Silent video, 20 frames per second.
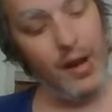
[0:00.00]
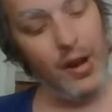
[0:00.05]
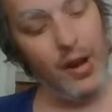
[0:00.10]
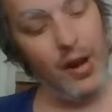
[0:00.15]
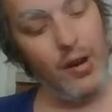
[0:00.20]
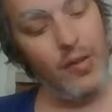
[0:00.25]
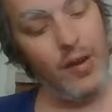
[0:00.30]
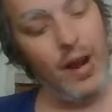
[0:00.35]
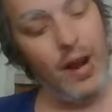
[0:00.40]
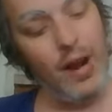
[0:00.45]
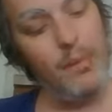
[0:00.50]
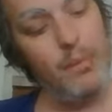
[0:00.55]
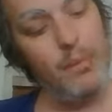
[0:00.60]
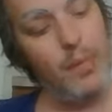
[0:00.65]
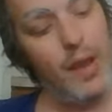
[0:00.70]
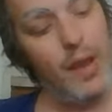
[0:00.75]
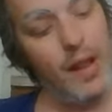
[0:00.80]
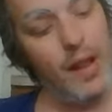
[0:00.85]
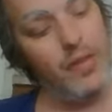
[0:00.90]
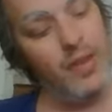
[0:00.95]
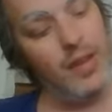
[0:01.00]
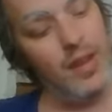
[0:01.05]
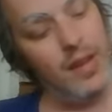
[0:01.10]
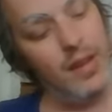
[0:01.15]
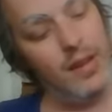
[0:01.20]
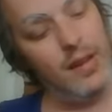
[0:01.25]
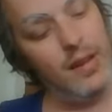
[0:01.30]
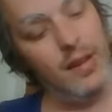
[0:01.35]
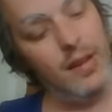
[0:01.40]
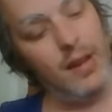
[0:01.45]
All right, and
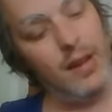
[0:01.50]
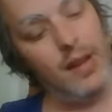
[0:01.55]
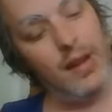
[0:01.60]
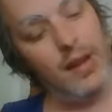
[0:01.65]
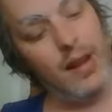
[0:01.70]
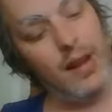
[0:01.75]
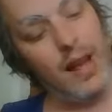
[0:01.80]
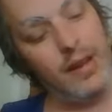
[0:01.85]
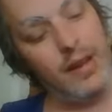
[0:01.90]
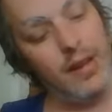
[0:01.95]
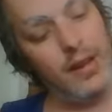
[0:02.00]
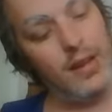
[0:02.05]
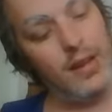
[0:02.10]
then like a